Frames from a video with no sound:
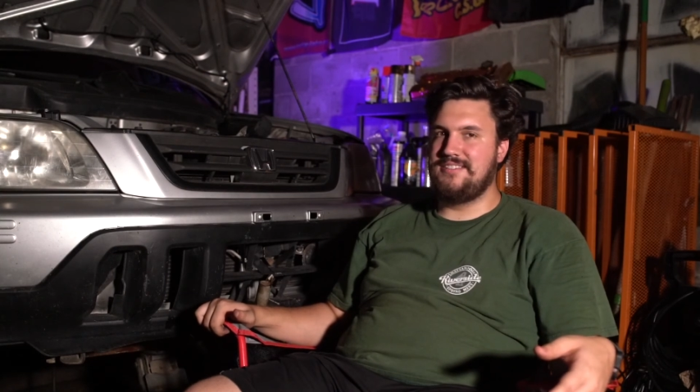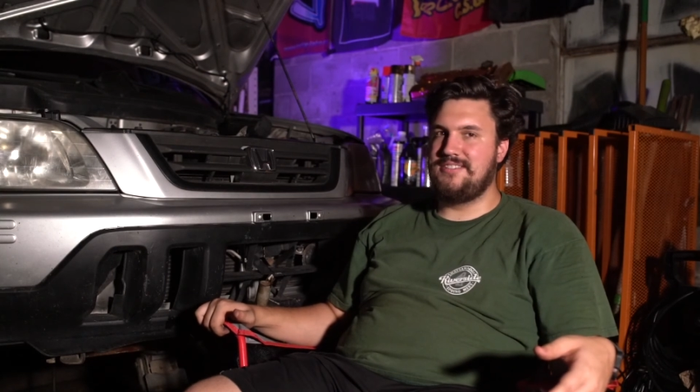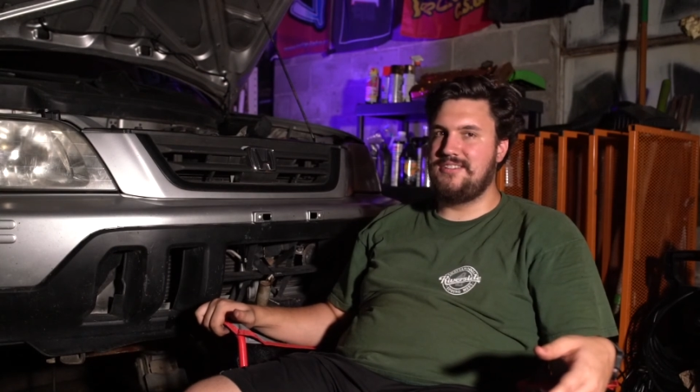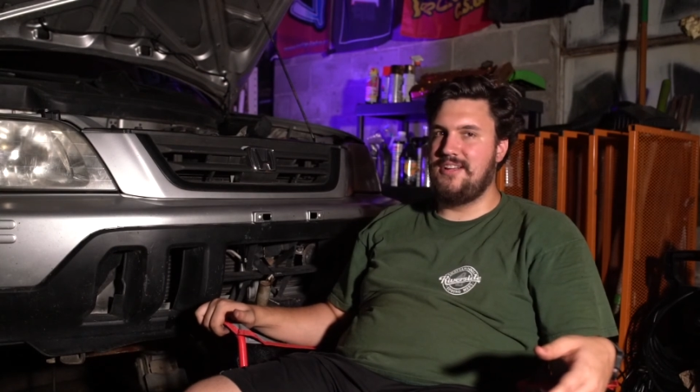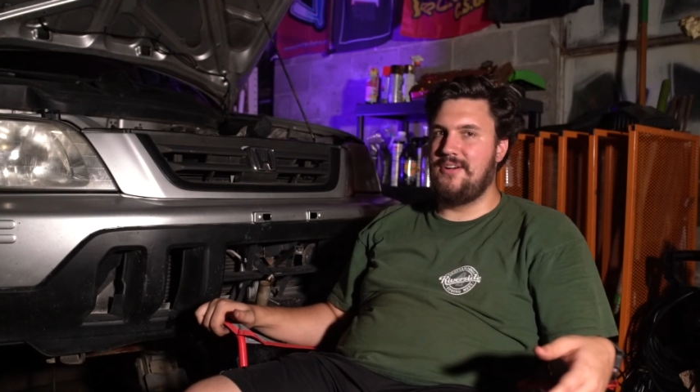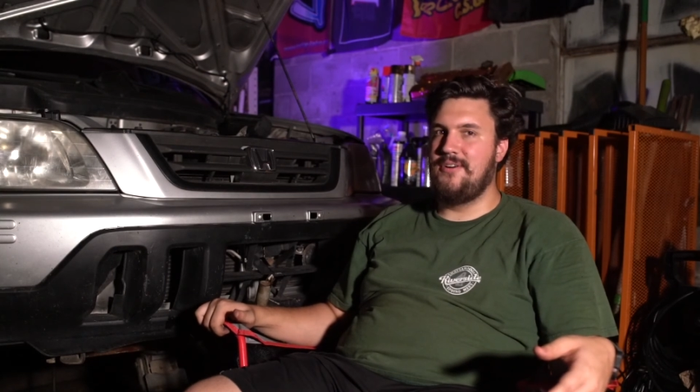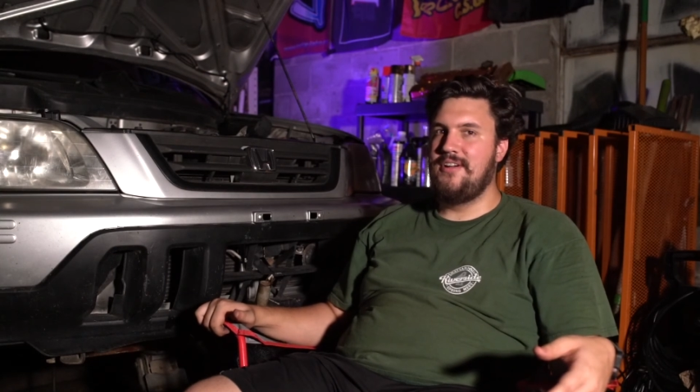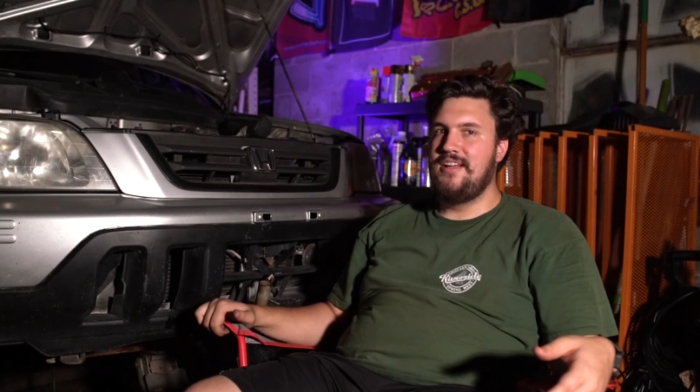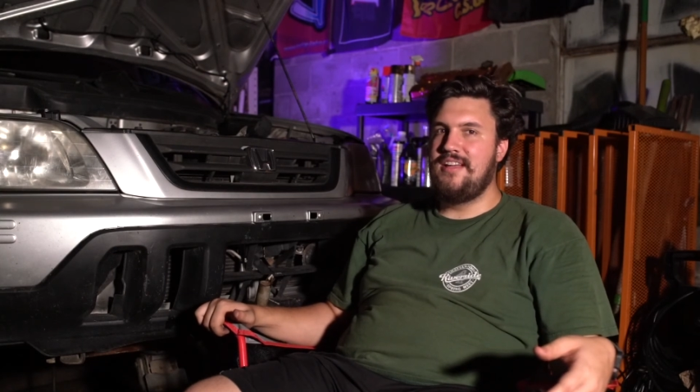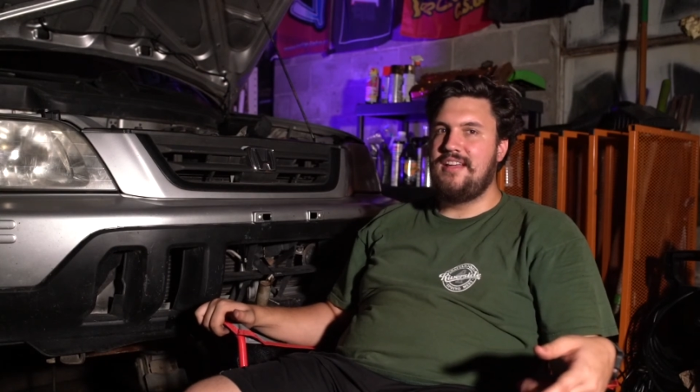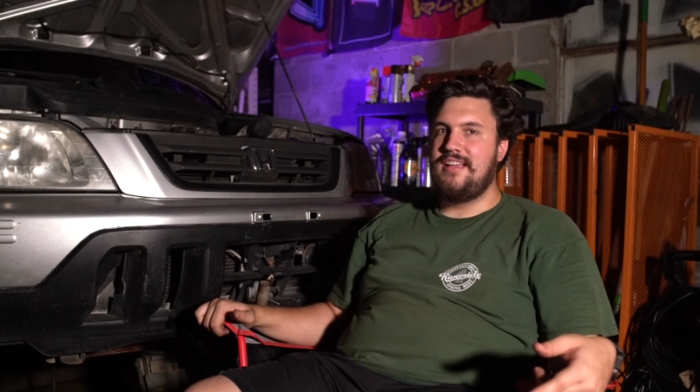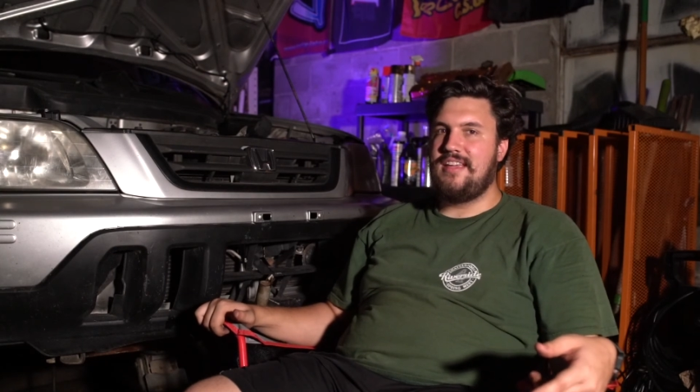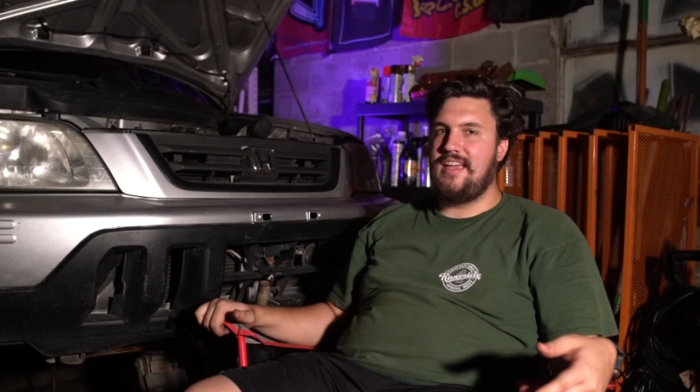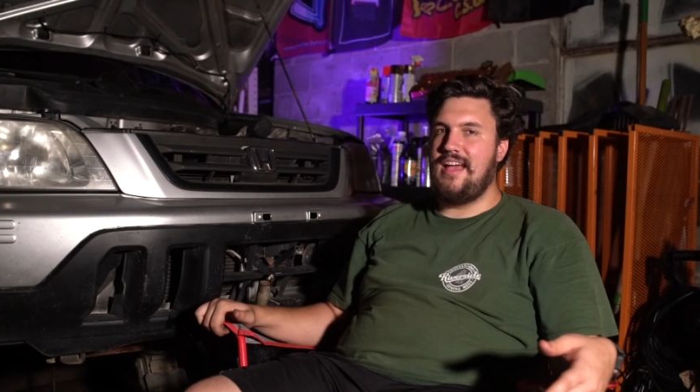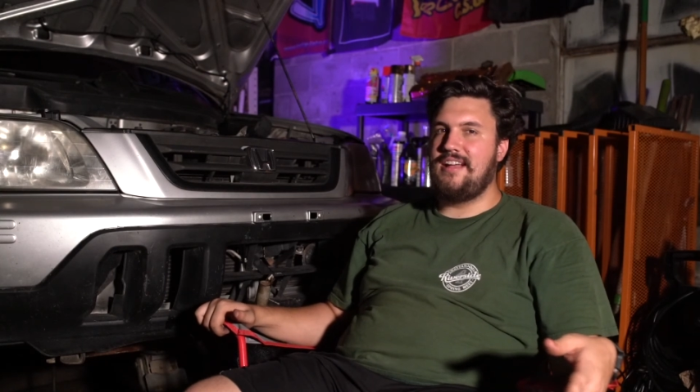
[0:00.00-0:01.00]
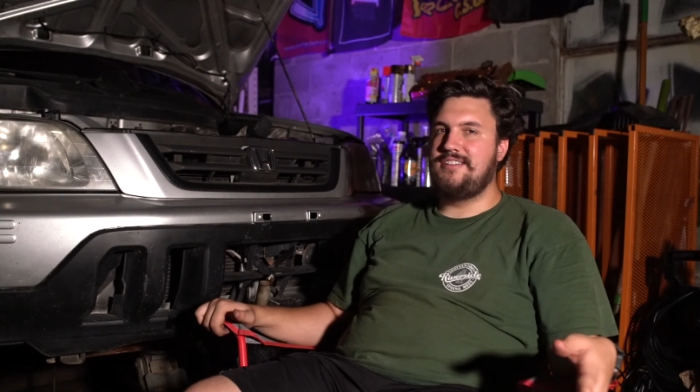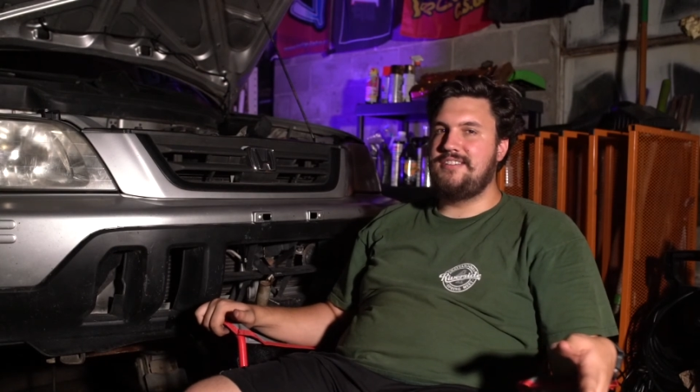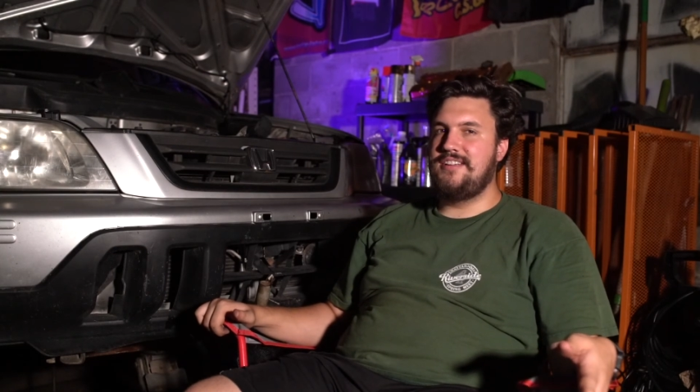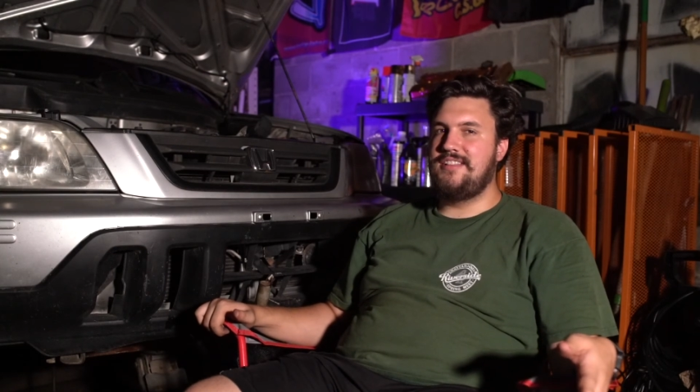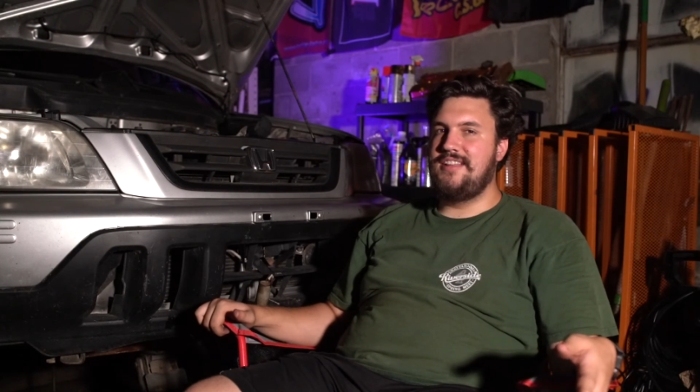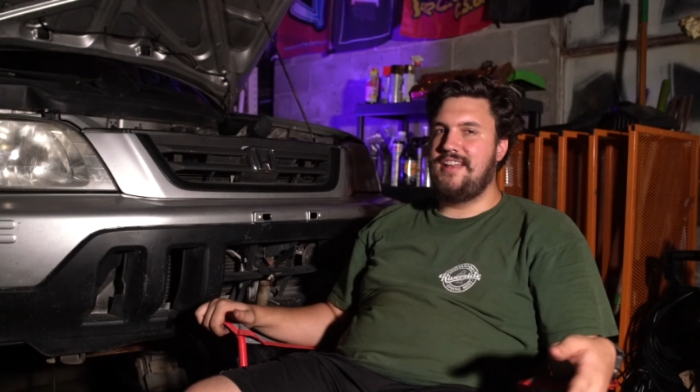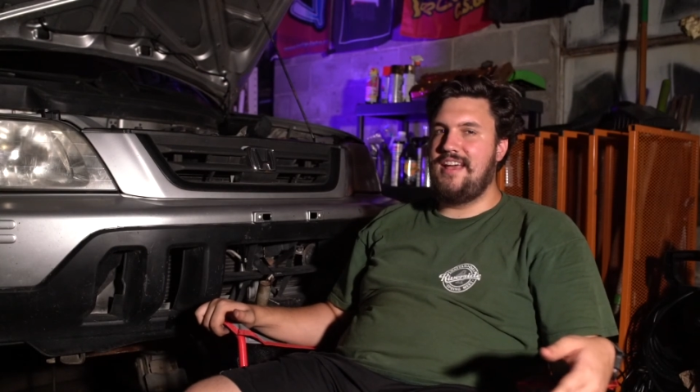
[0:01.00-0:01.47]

So catch you in the